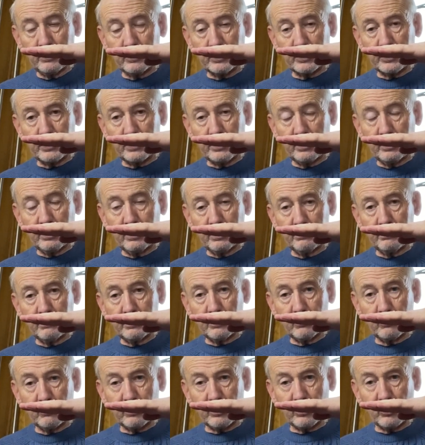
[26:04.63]
it's
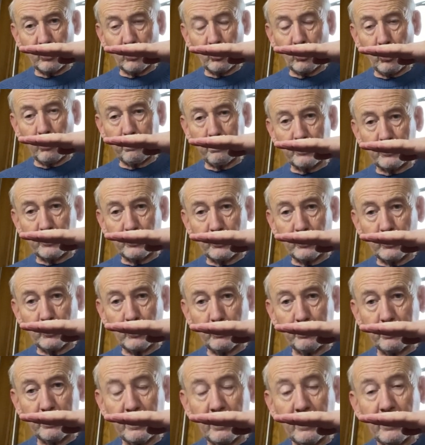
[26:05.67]
like a copper
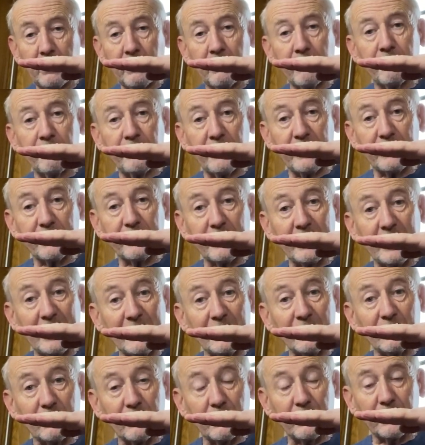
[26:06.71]
tube, fits
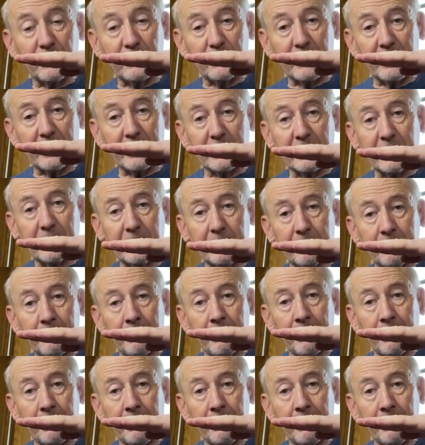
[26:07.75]
into the tank.